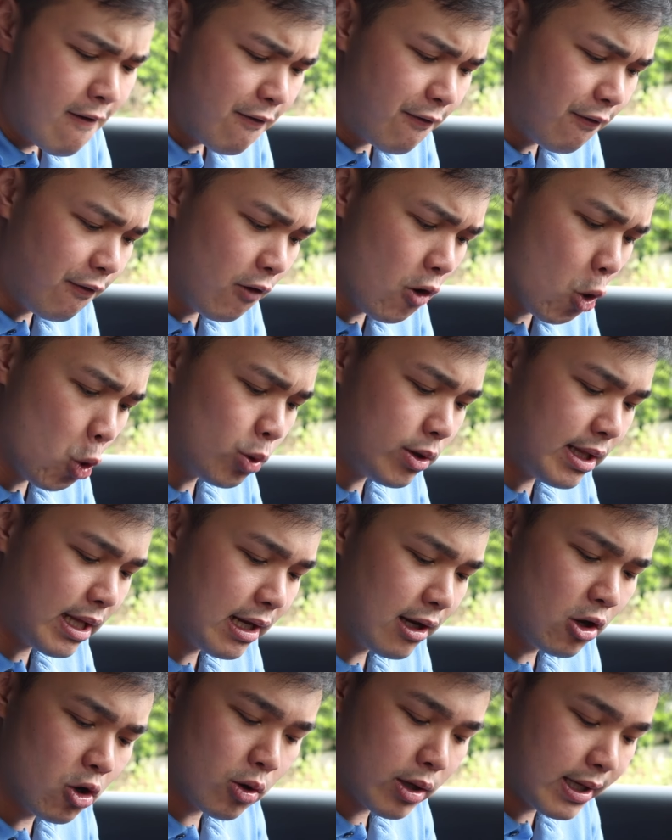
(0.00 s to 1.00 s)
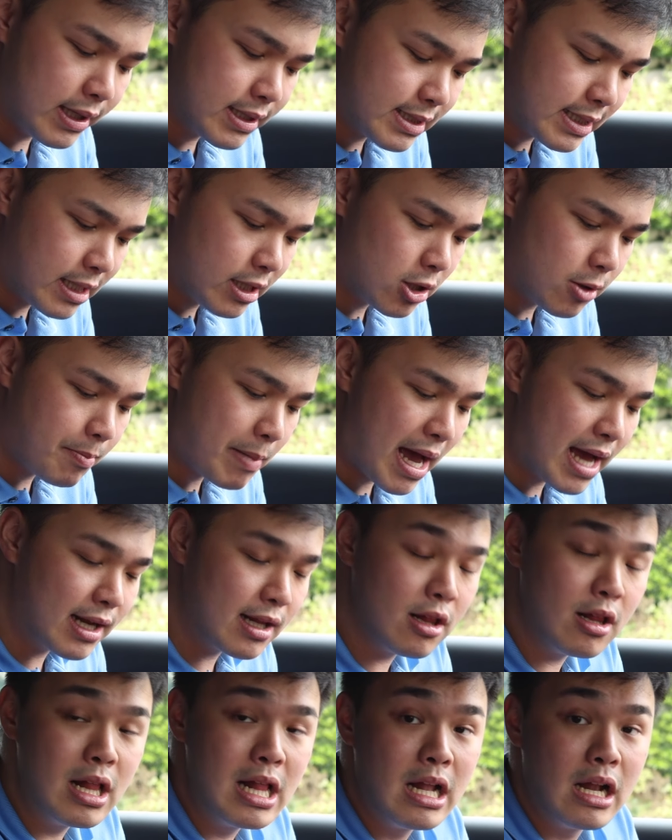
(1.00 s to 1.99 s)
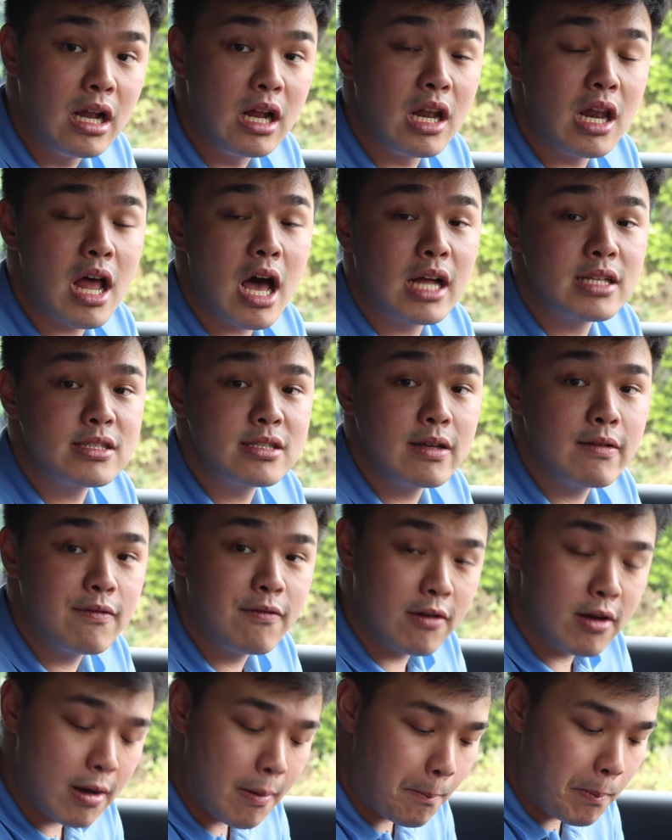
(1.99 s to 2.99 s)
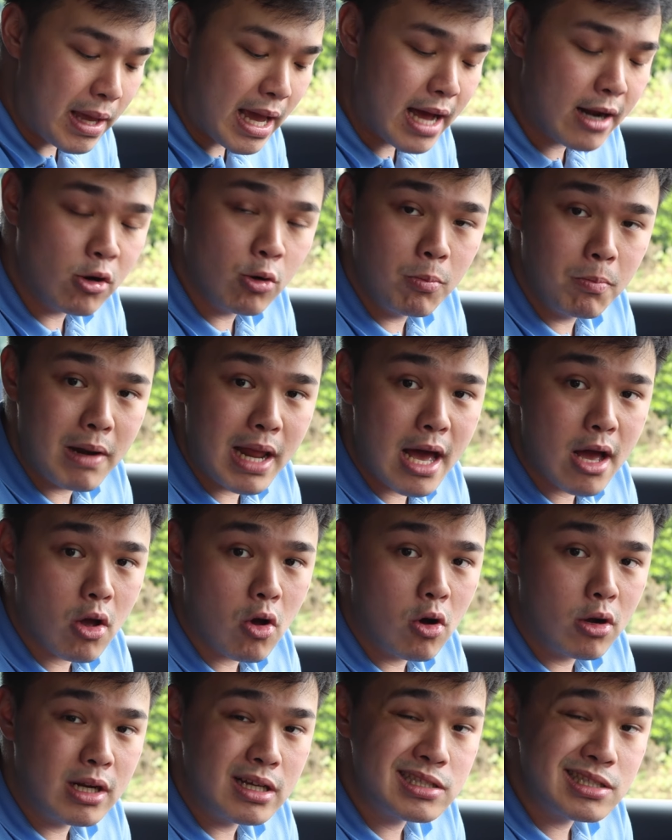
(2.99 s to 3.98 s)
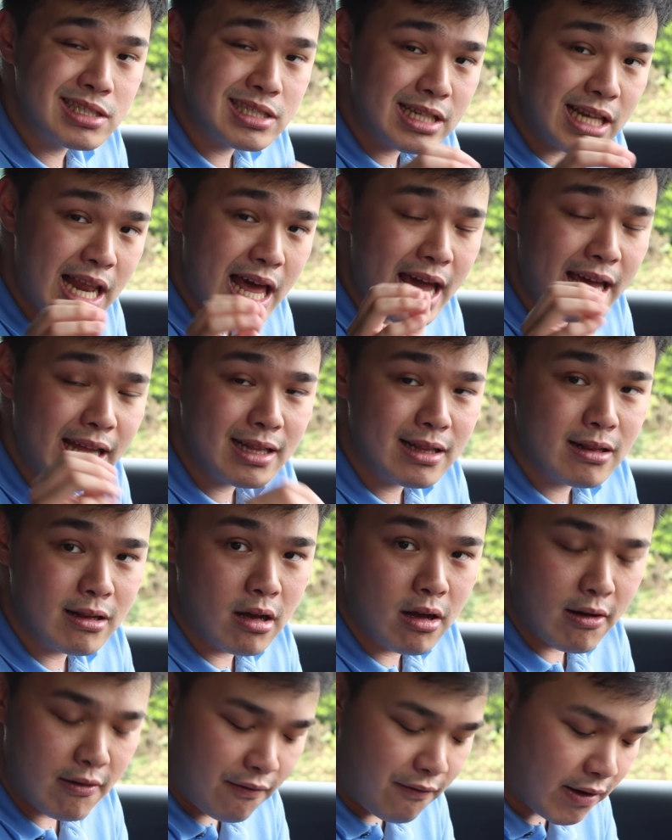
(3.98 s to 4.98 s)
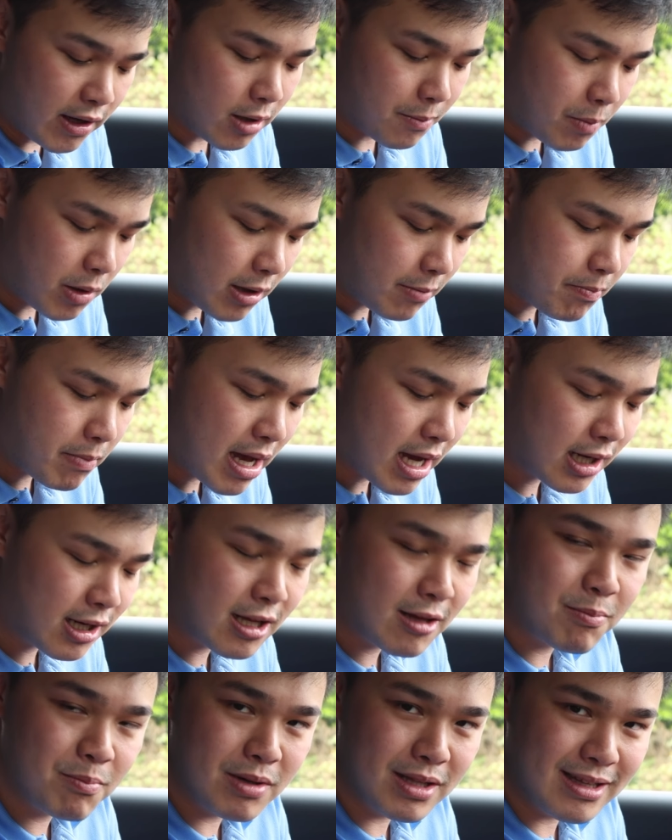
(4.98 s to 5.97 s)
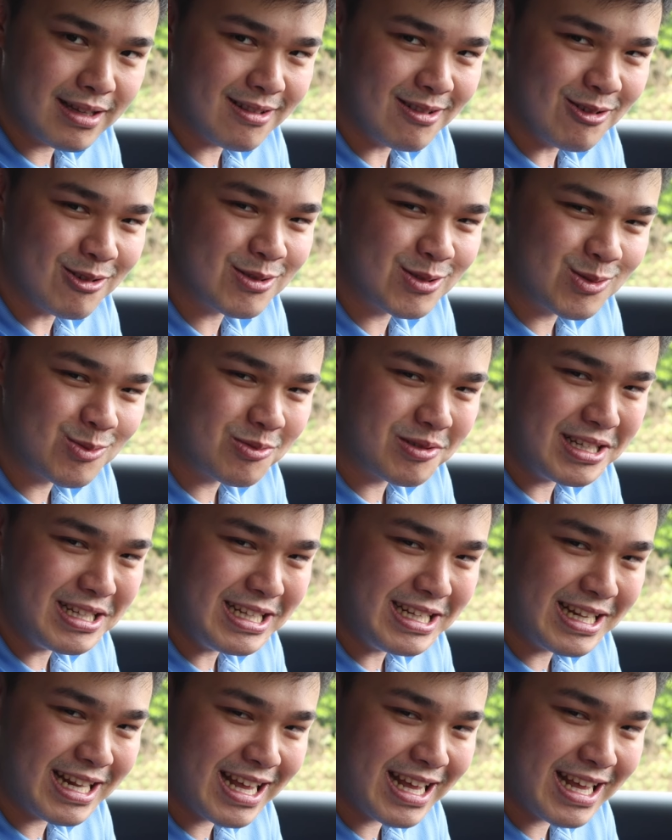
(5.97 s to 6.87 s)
floating looking center panel, lots of piano black on it, slight fingerprint magnet, but it looks really